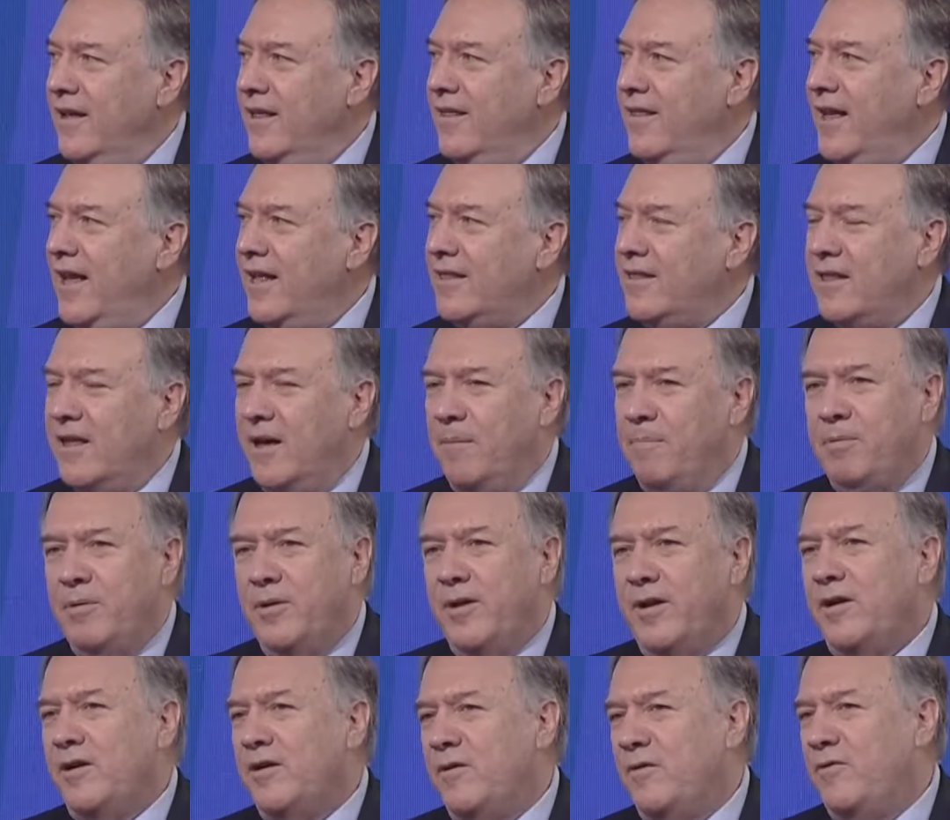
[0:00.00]
that the
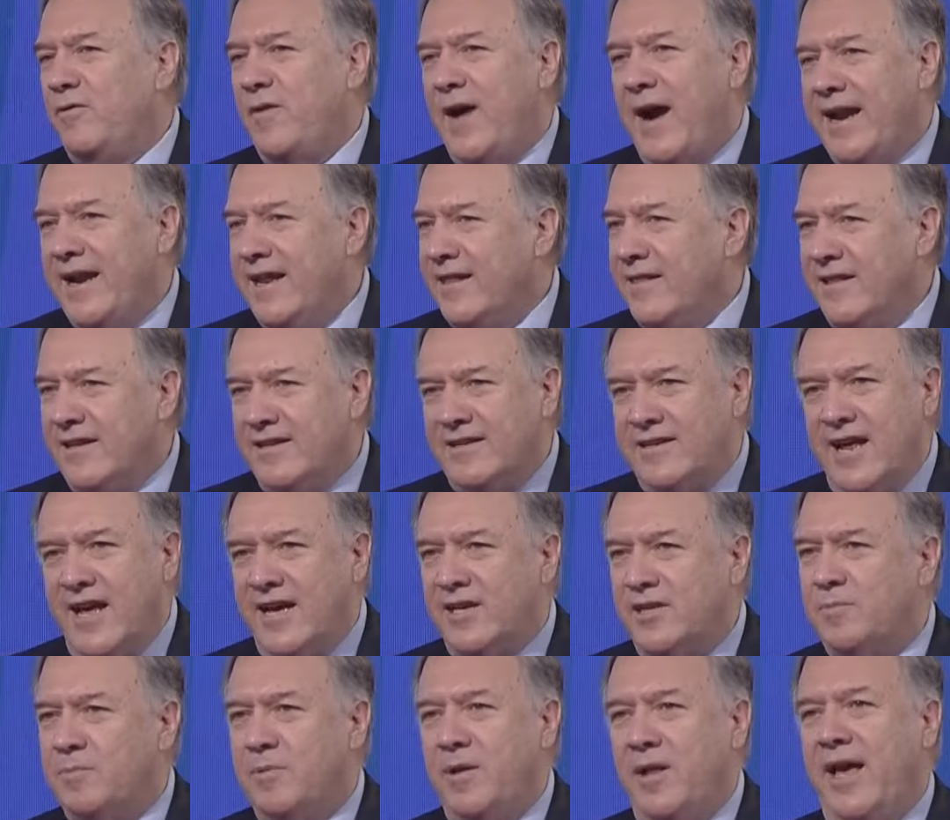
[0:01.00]
political fighting that
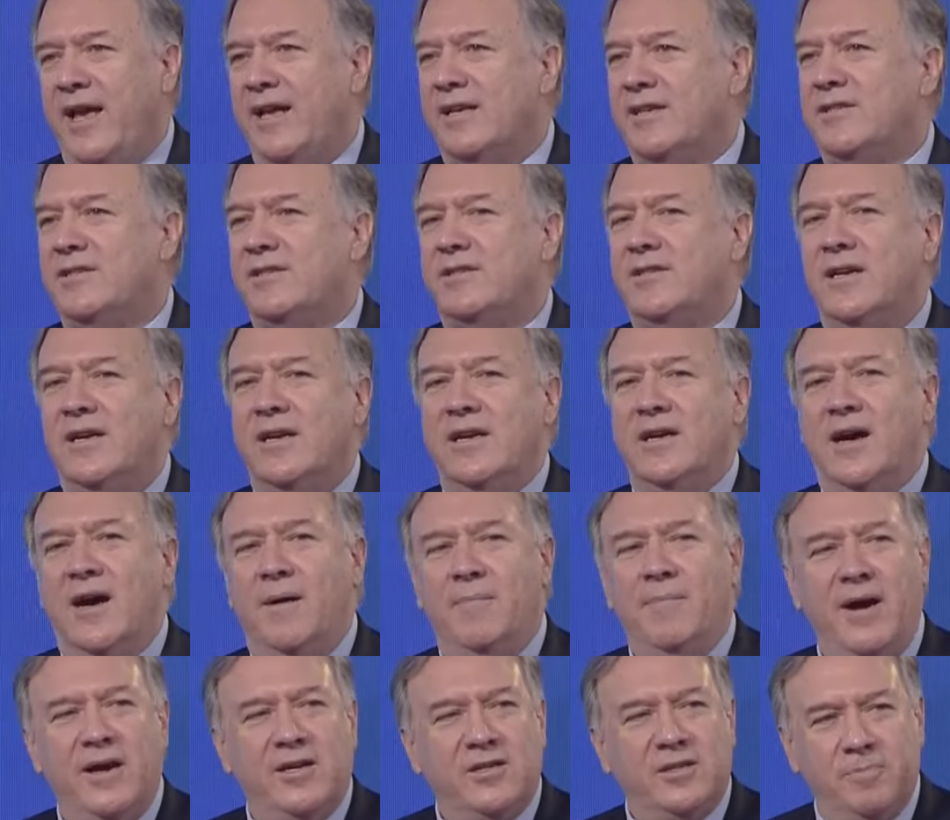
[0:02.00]
takes place
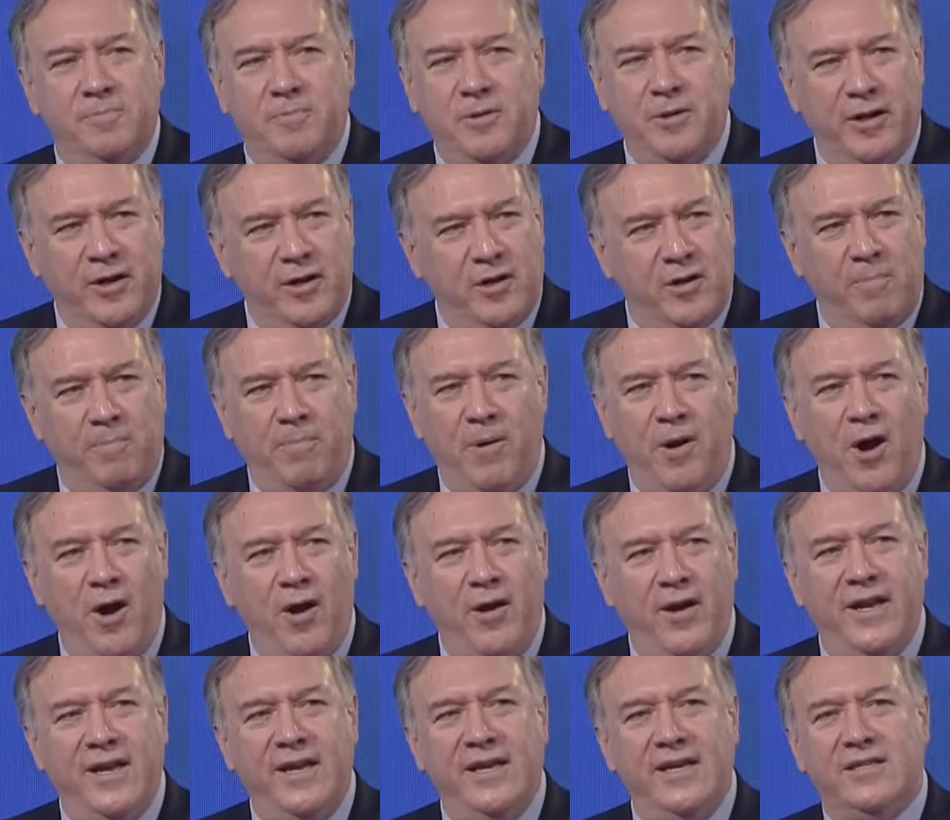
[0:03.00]
amongst political
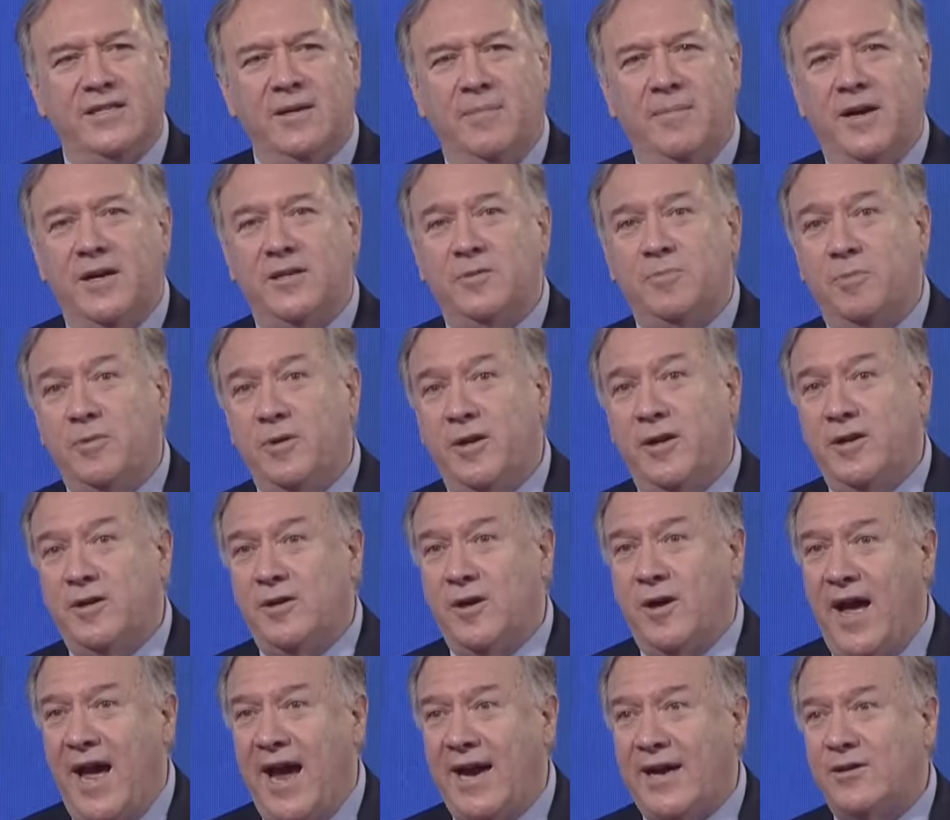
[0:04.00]
parties, amongst
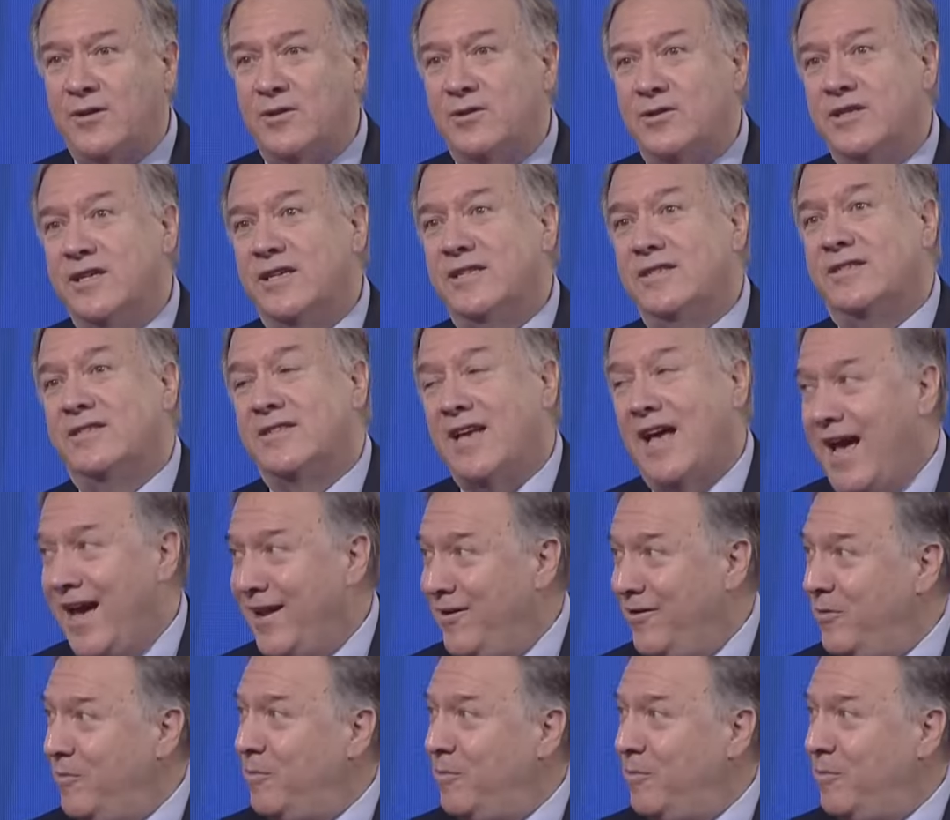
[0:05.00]
political actors inside